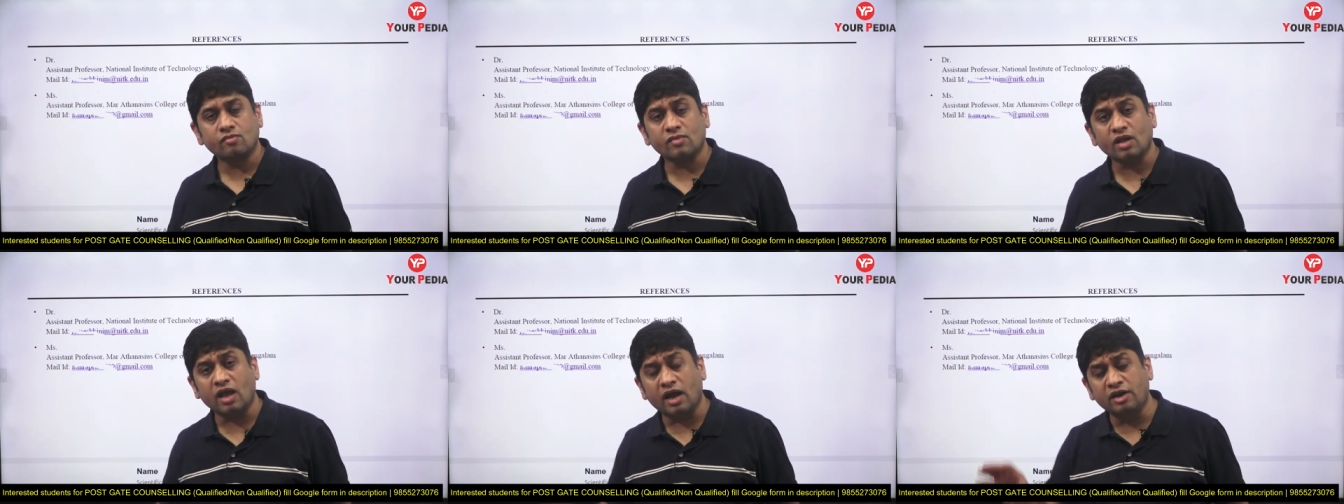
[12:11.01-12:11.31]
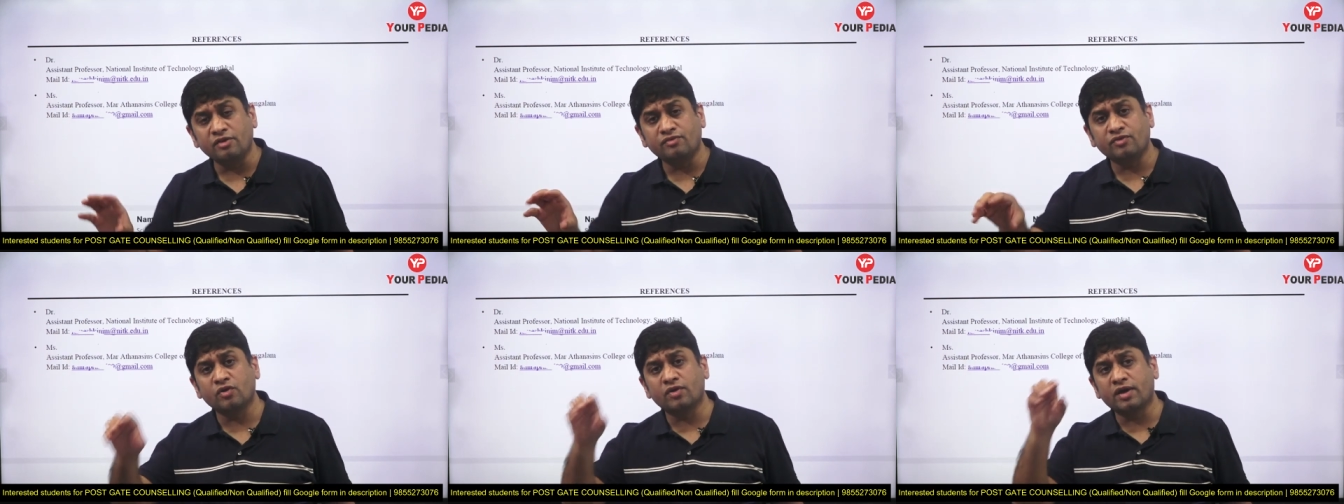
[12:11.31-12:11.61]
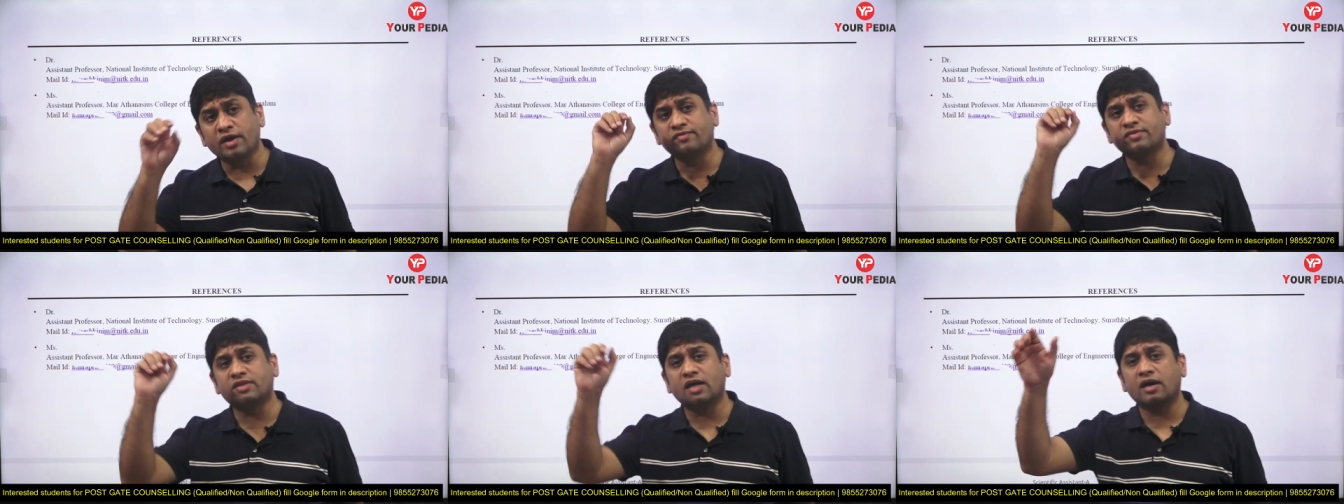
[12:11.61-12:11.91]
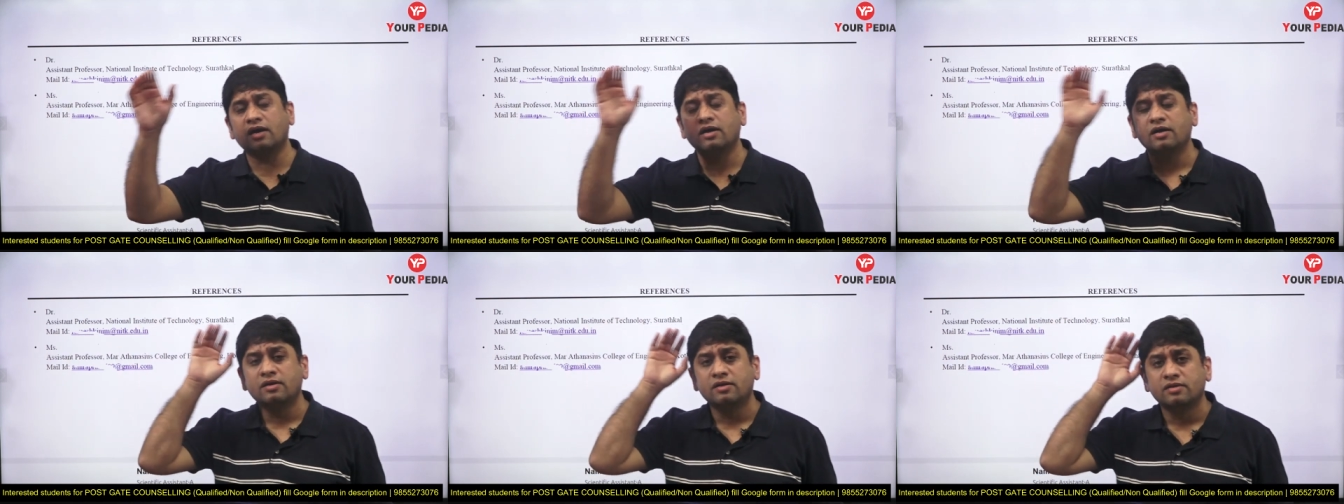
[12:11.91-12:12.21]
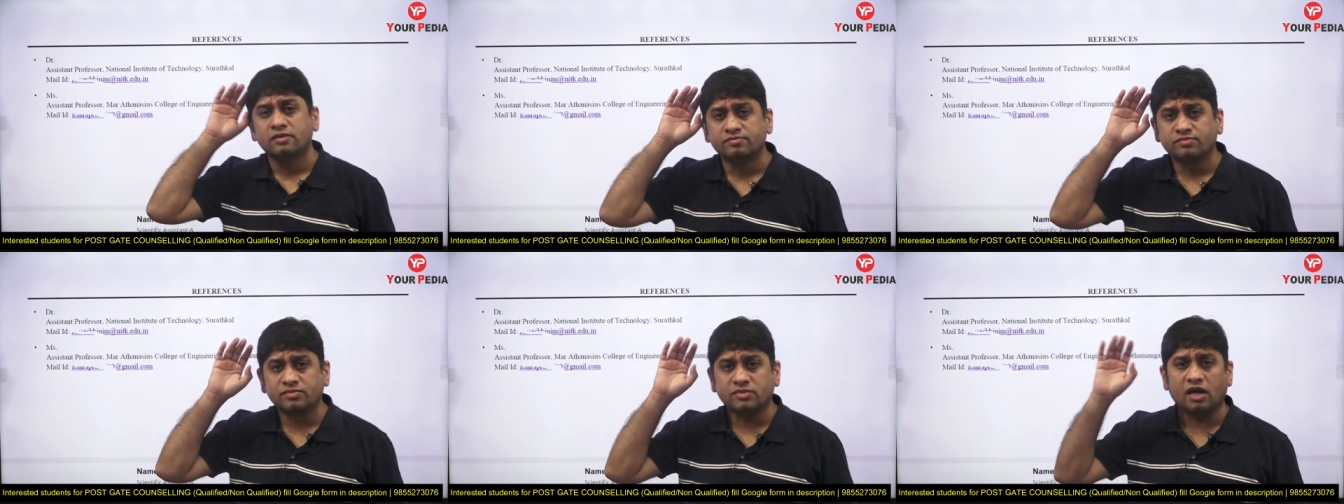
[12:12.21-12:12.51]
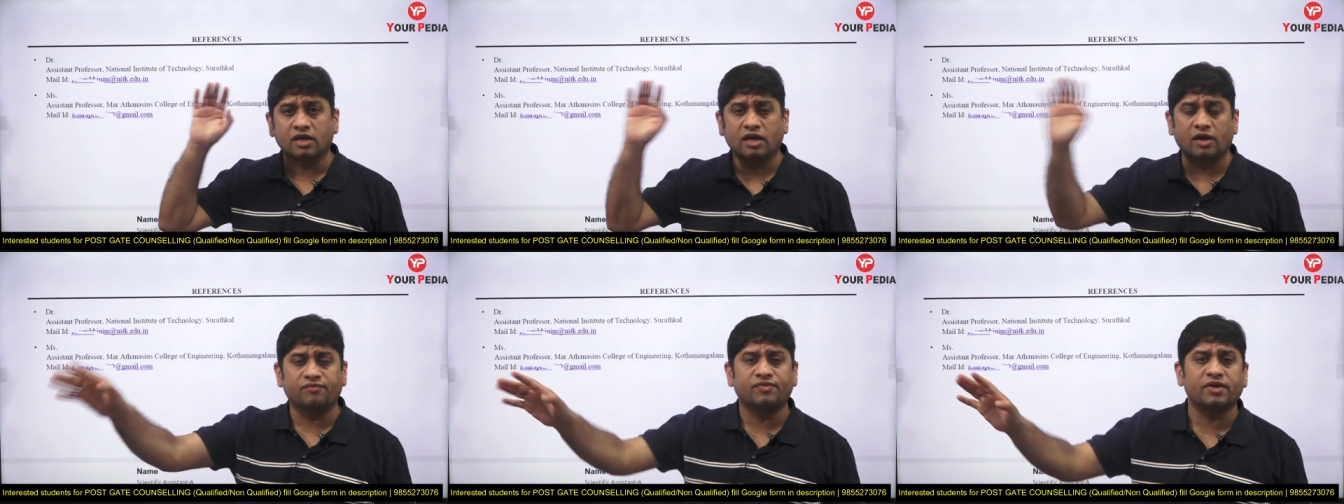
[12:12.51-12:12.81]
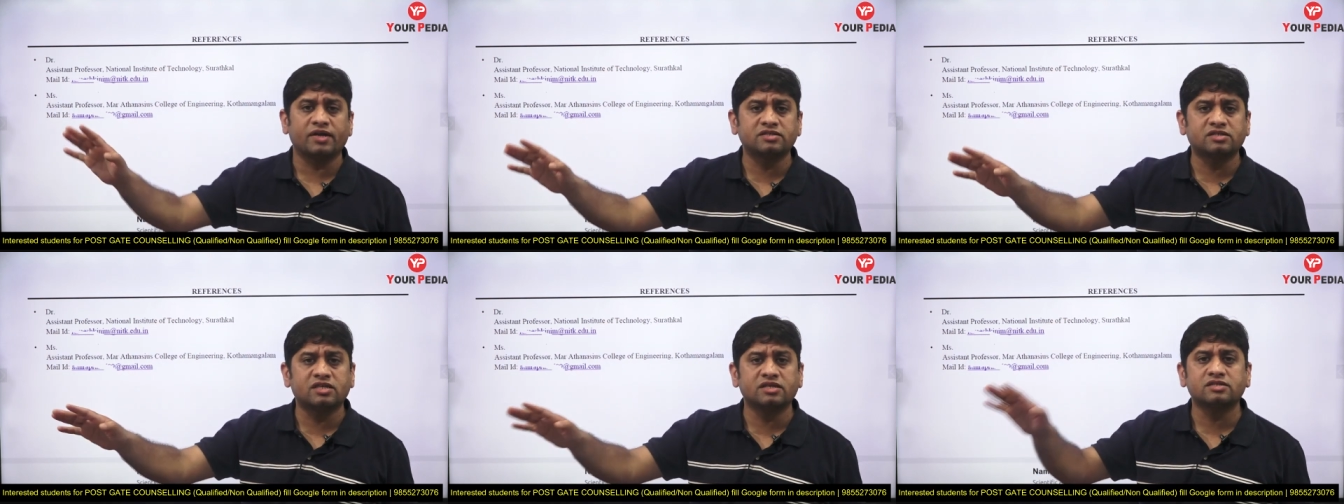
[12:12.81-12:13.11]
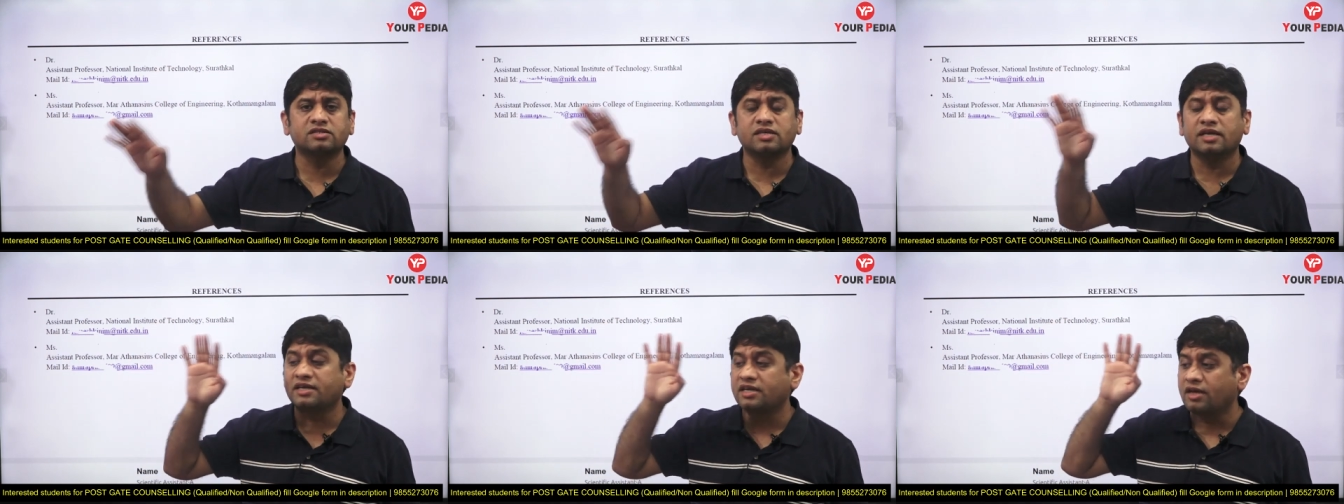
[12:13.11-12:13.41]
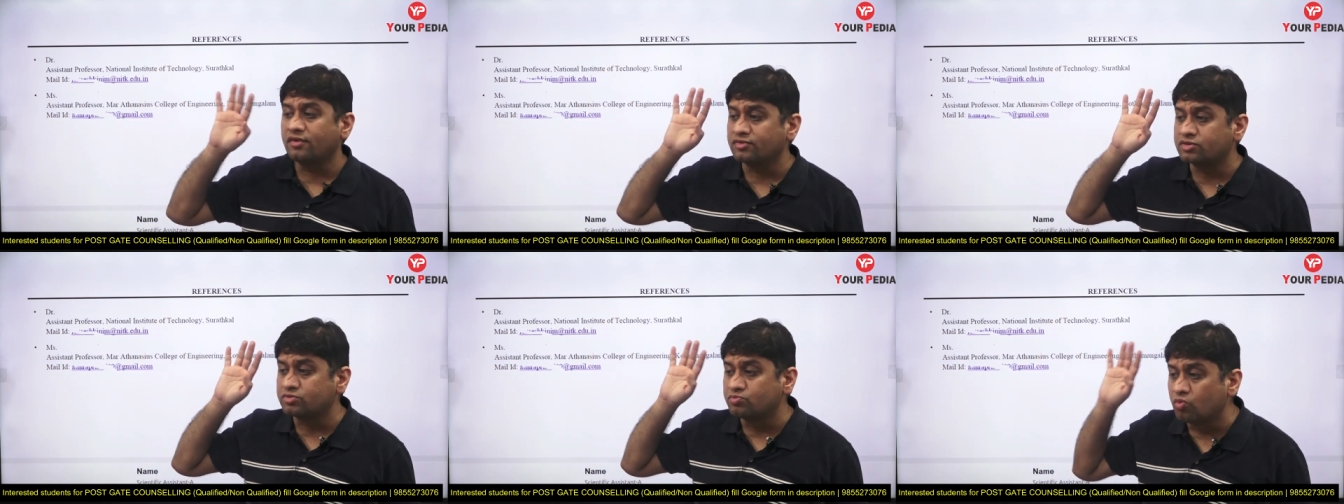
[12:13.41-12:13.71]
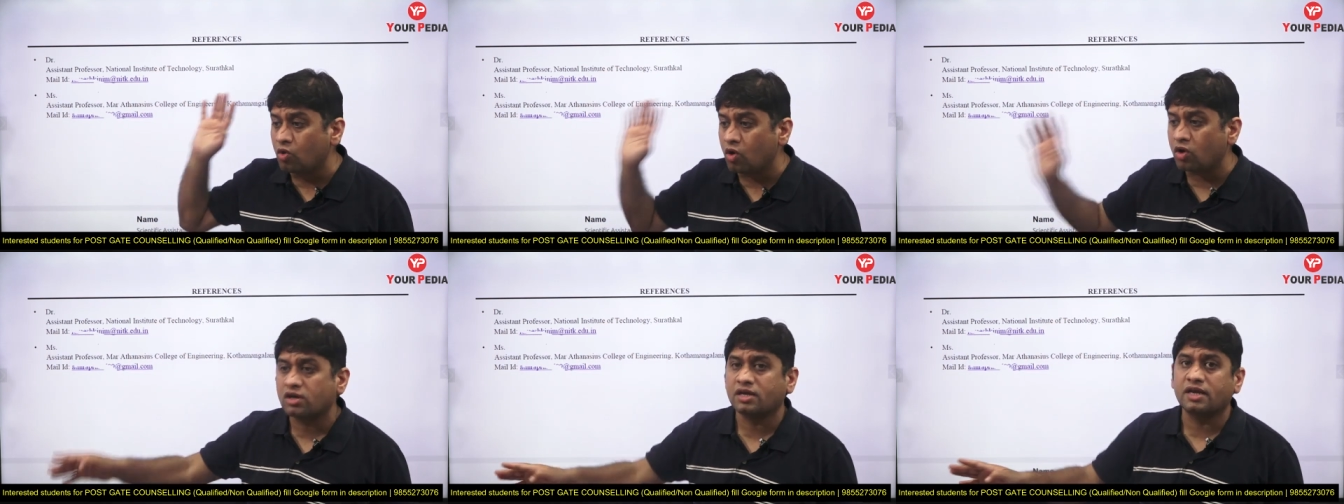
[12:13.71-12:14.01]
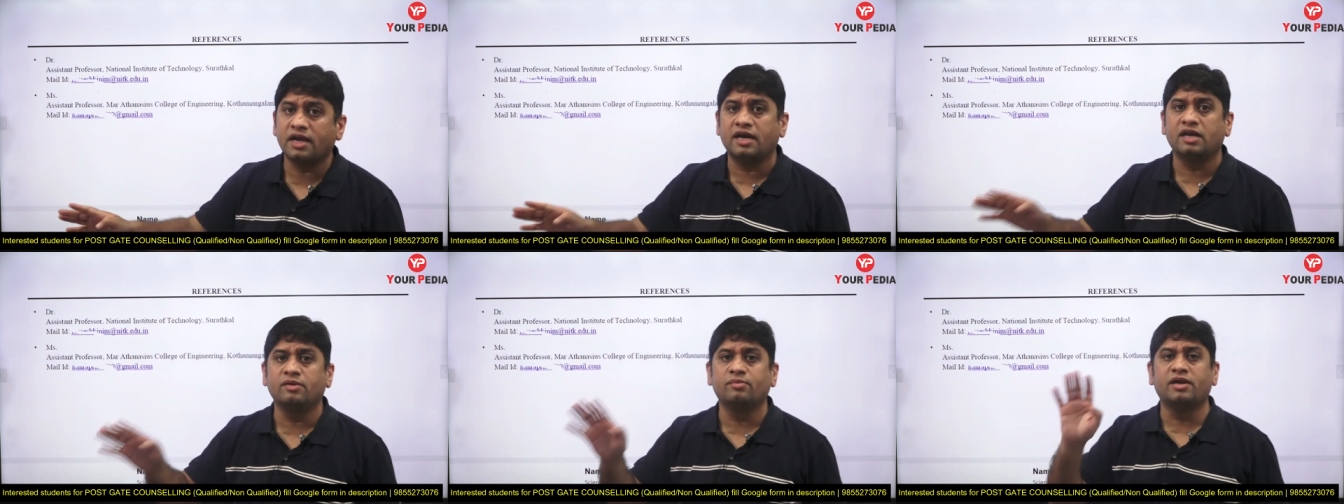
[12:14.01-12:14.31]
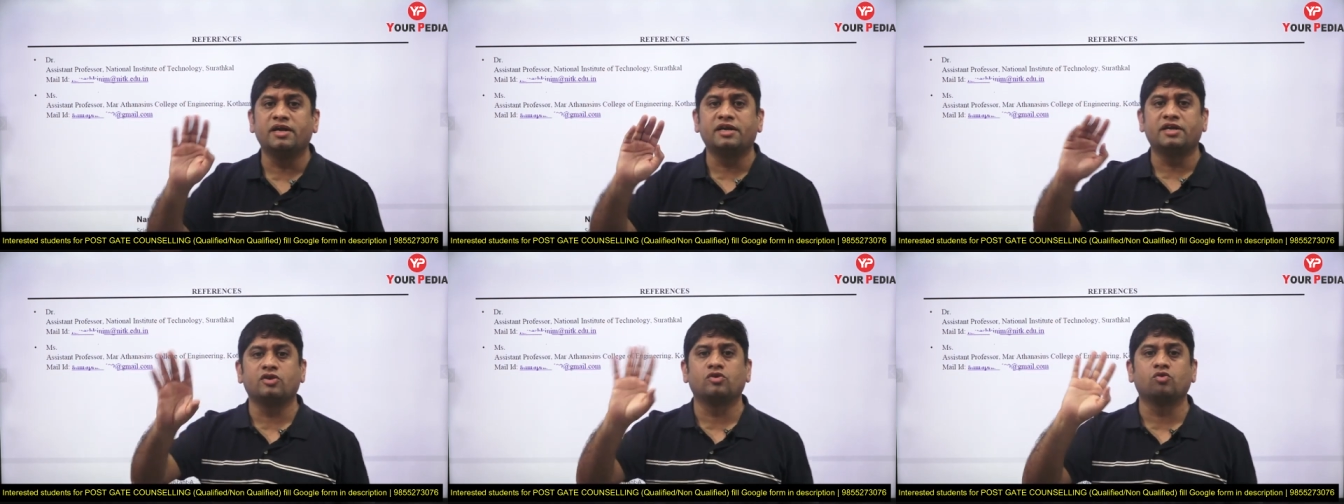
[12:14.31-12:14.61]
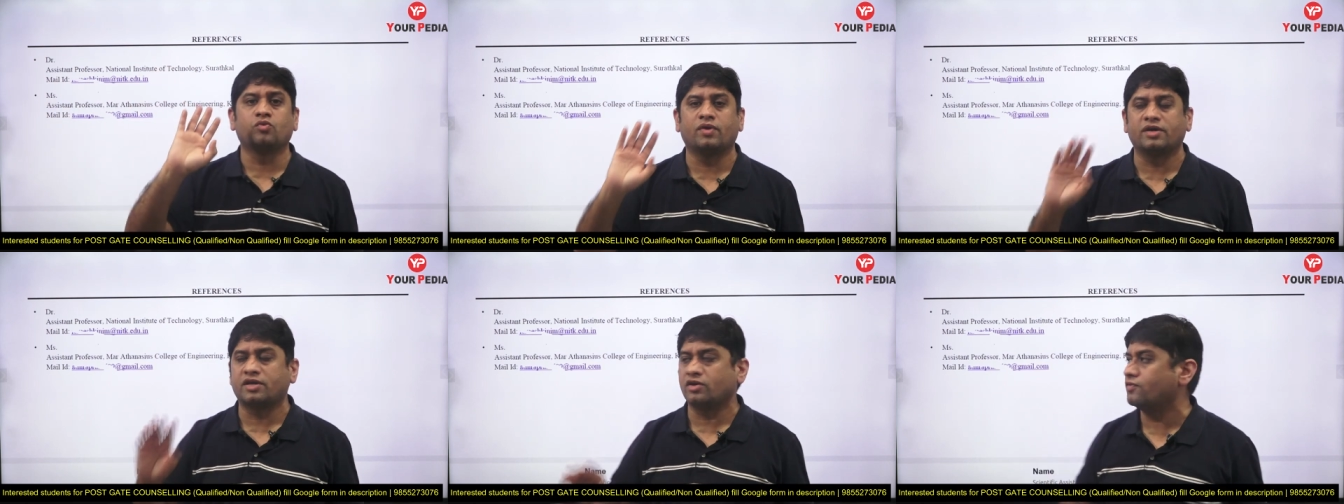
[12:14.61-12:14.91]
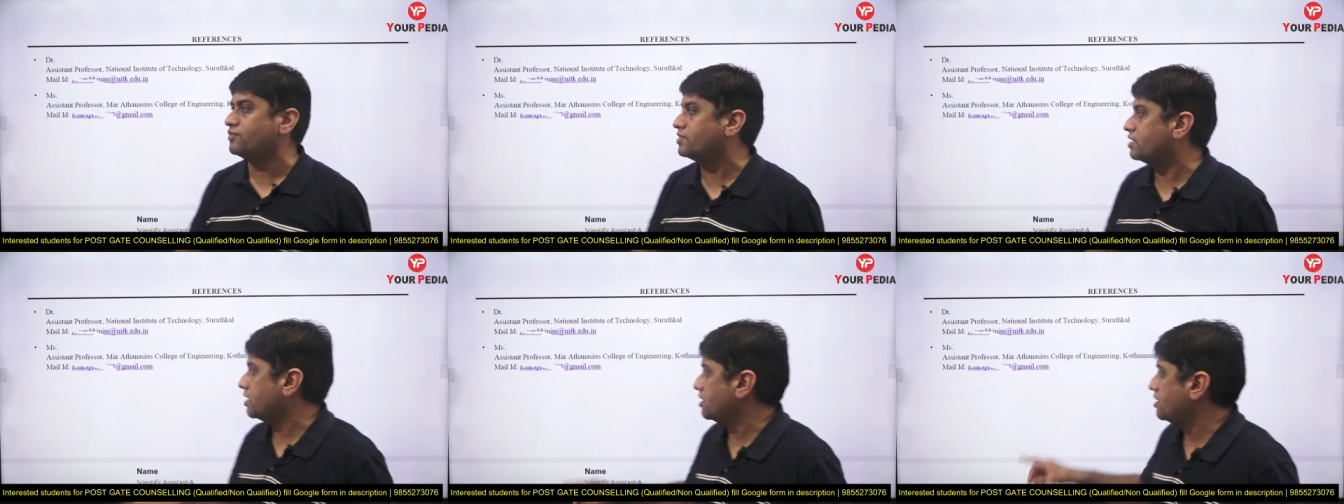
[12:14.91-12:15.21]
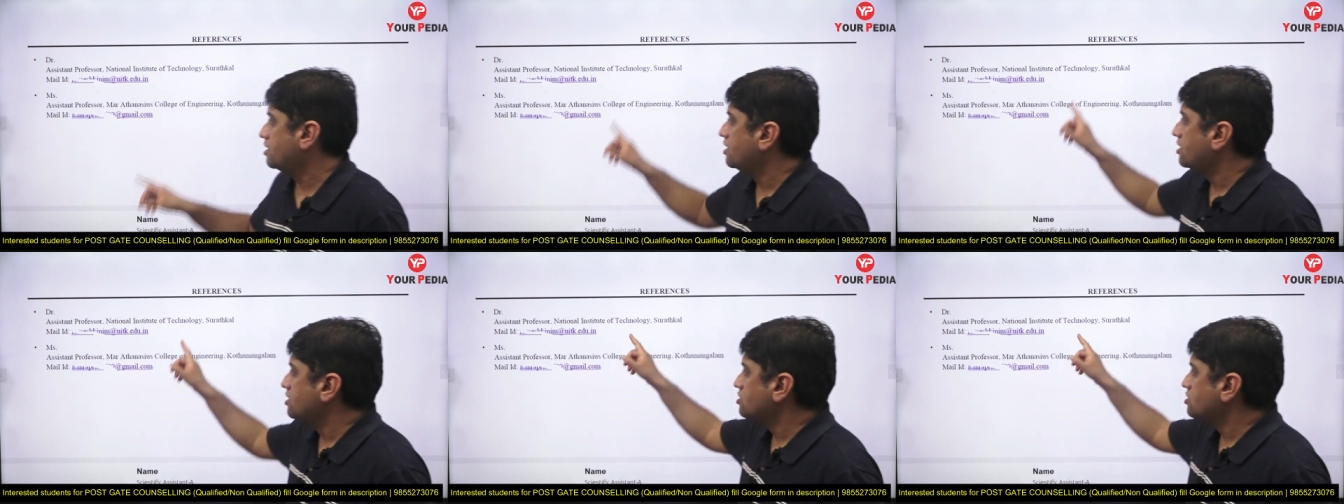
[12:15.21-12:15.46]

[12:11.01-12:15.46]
And if you give the references, it gives more credibility to what you have done.